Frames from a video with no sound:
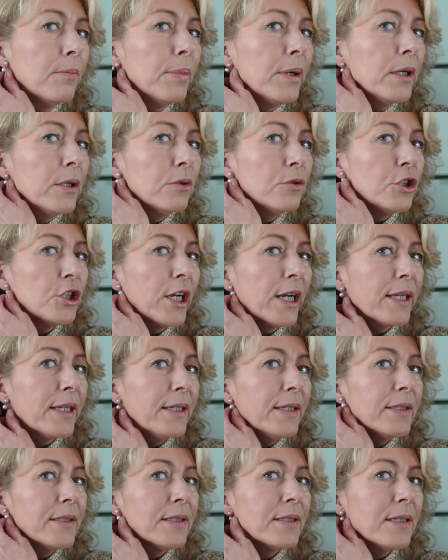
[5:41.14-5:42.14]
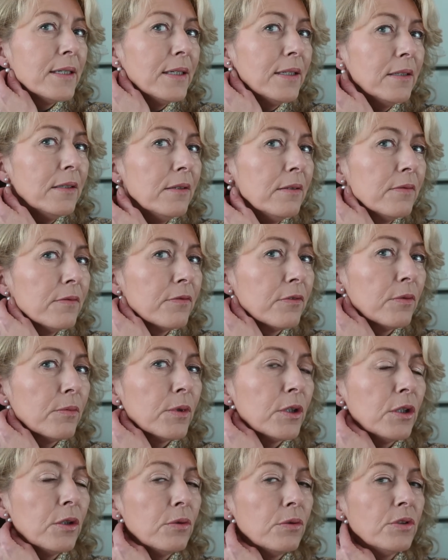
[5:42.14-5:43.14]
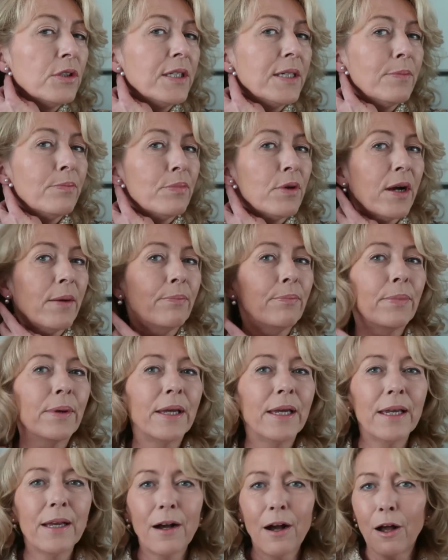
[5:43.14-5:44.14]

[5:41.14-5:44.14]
pearl jackets in from Claudia Bradby.